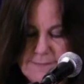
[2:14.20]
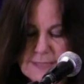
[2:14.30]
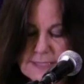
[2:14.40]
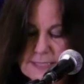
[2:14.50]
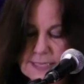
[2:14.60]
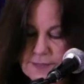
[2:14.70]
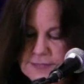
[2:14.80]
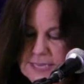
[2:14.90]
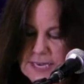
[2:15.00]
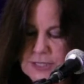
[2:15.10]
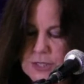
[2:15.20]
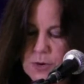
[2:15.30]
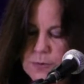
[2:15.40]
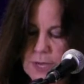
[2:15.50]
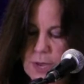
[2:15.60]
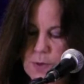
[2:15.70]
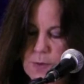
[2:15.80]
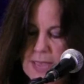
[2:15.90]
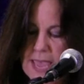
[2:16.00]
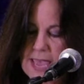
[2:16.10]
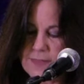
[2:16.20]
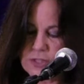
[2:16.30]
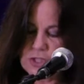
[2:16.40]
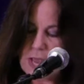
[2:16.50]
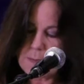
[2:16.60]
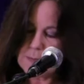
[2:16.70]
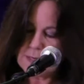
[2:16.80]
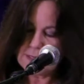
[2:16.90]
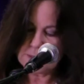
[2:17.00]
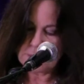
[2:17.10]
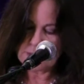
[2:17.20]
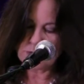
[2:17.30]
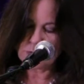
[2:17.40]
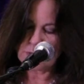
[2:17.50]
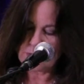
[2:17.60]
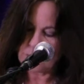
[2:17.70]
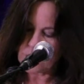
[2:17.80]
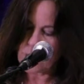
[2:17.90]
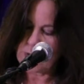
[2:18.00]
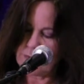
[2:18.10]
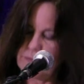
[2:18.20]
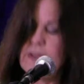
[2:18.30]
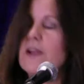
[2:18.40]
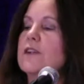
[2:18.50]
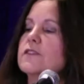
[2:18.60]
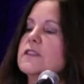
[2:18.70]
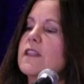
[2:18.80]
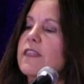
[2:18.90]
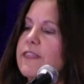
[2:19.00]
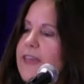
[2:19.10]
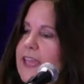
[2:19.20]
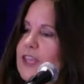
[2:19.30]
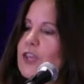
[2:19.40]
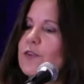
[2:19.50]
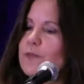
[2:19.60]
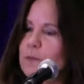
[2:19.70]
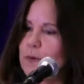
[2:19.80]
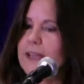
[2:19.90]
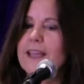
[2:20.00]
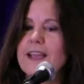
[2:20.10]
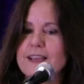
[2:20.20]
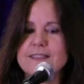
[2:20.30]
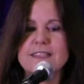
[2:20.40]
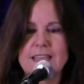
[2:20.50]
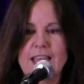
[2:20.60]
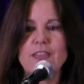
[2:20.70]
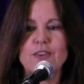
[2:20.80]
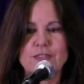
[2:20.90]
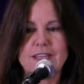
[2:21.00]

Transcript: the City of San Antonio, and the Japanese Ministry of Foreign Affairs. Thank you for bringing us together